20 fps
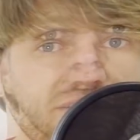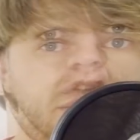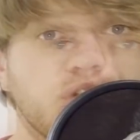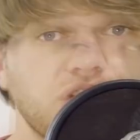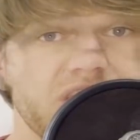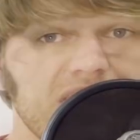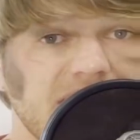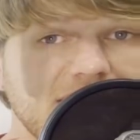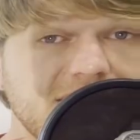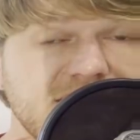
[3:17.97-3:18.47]
For
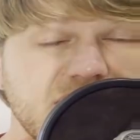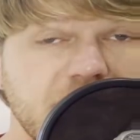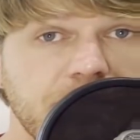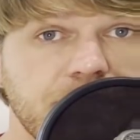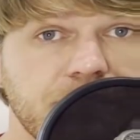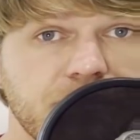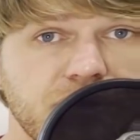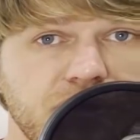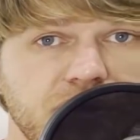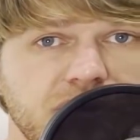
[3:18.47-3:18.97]
against the
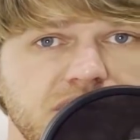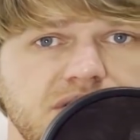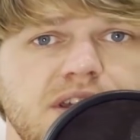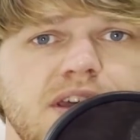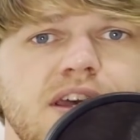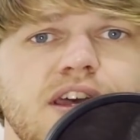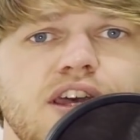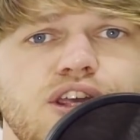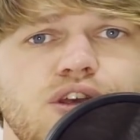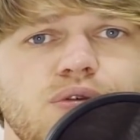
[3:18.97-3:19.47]
bird,
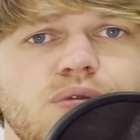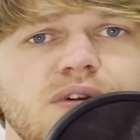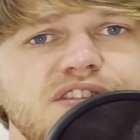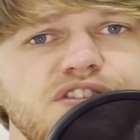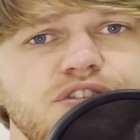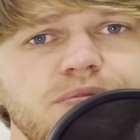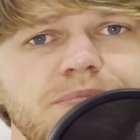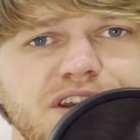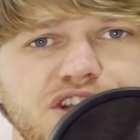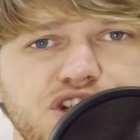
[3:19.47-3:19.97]
you want
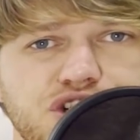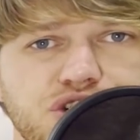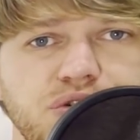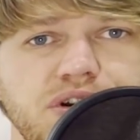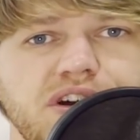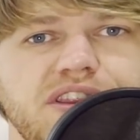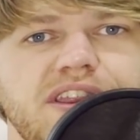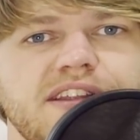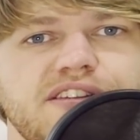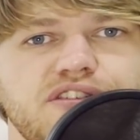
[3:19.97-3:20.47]
to make
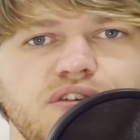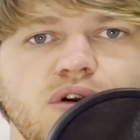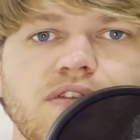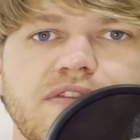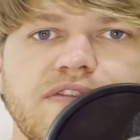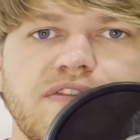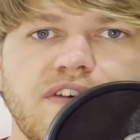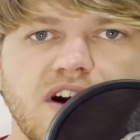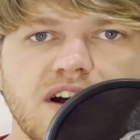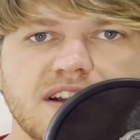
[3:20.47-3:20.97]
sure that your
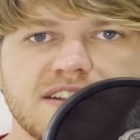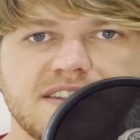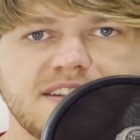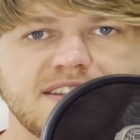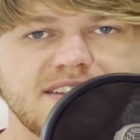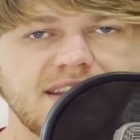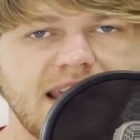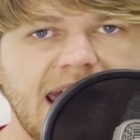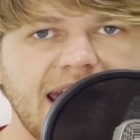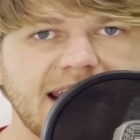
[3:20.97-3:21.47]

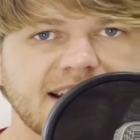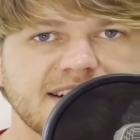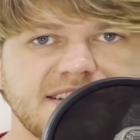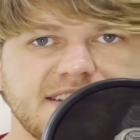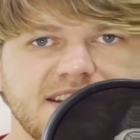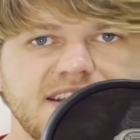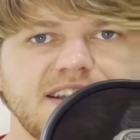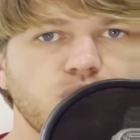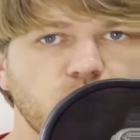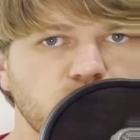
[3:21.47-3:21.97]
fastest
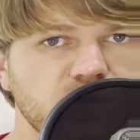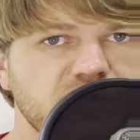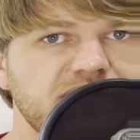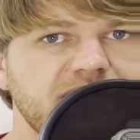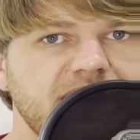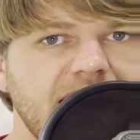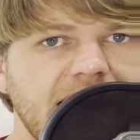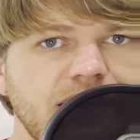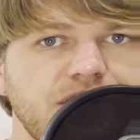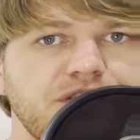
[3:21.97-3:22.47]
Axie draws
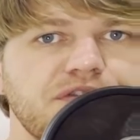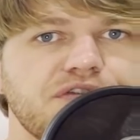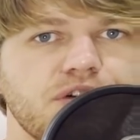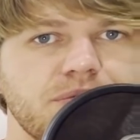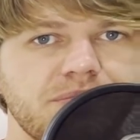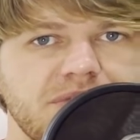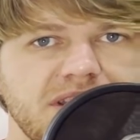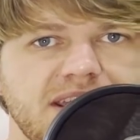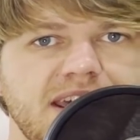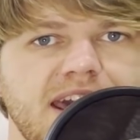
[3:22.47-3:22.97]
value
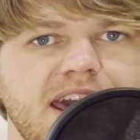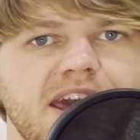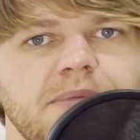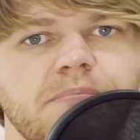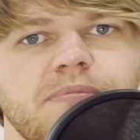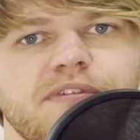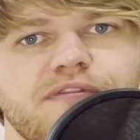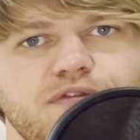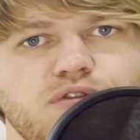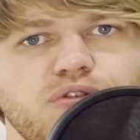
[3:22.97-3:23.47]
from the game
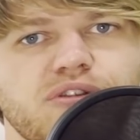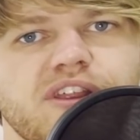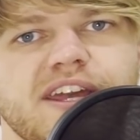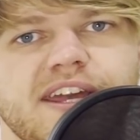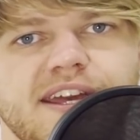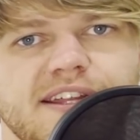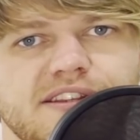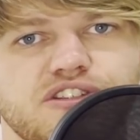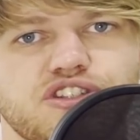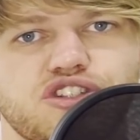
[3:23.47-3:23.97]
before they get